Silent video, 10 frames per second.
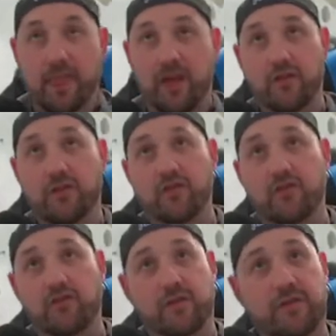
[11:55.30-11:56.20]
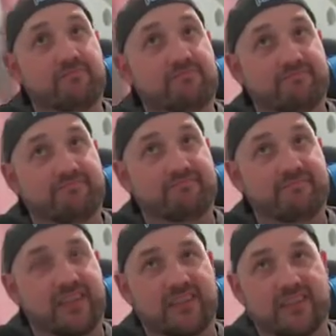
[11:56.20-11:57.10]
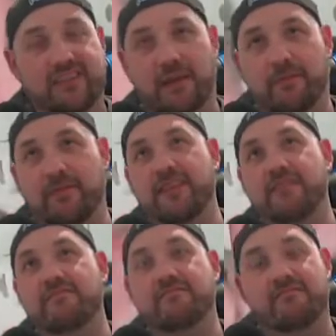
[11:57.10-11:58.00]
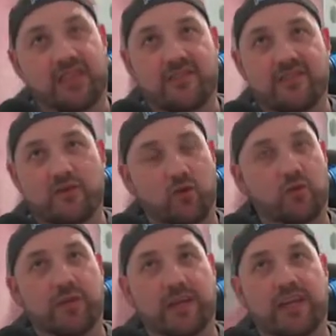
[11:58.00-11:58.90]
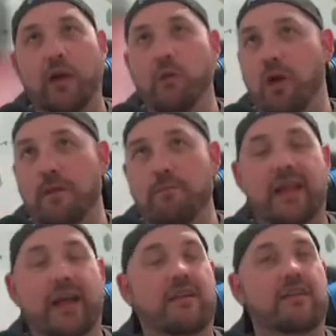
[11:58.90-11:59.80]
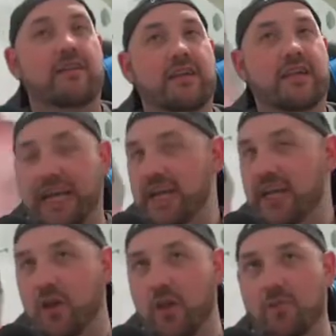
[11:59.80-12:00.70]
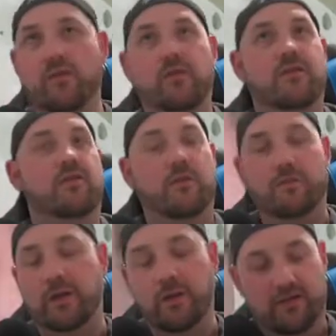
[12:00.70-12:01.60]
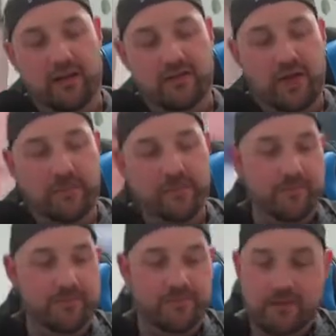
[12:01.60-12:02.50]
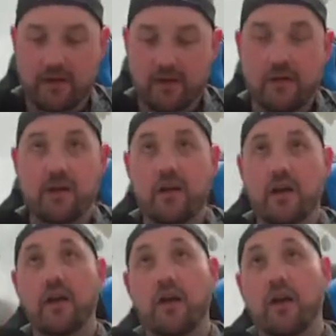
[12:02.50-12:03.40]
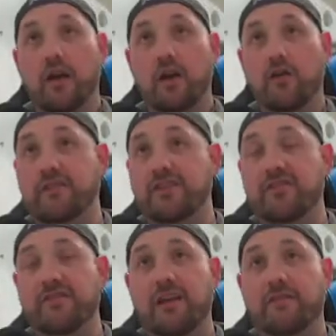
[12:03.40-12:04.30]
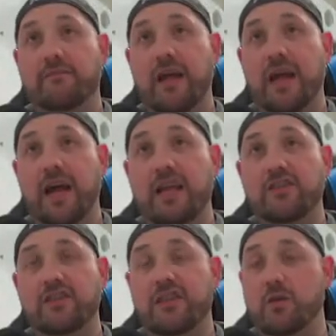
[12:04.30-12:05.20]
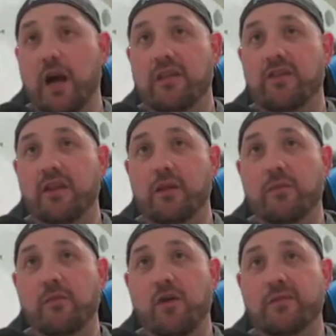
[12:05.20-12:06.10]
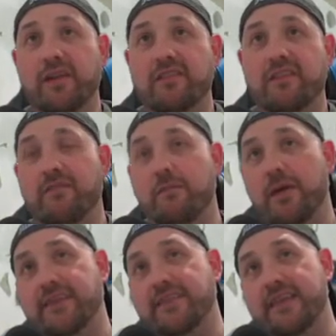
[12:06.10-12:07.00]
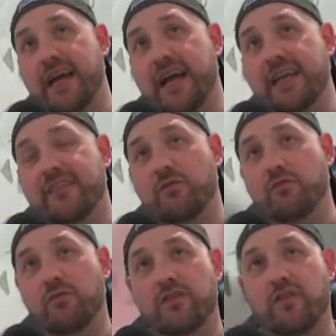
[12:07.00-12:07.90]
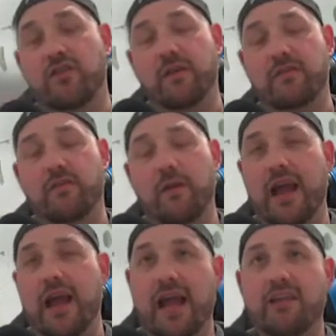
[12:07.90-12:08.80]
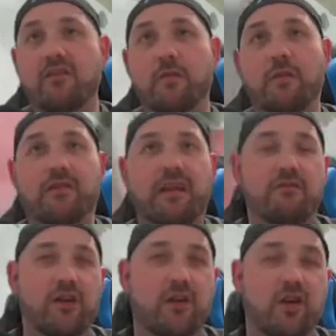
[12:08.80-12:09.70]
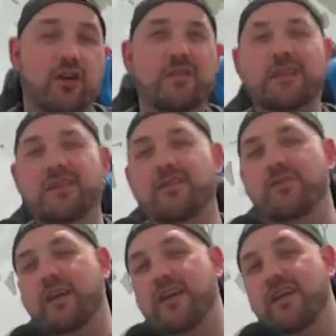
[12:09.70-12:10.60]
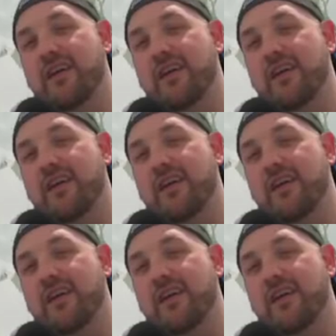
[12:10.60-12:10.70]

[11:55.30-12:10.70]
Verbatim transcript: Universal Automaton, essentially the same thing, just to be a one mana, get it on the board to be one of our types. Graveshifter, uh, interesting one. It's a little bit more expensive, but uh, it does return something from our hand, so a bit of that recursion because we're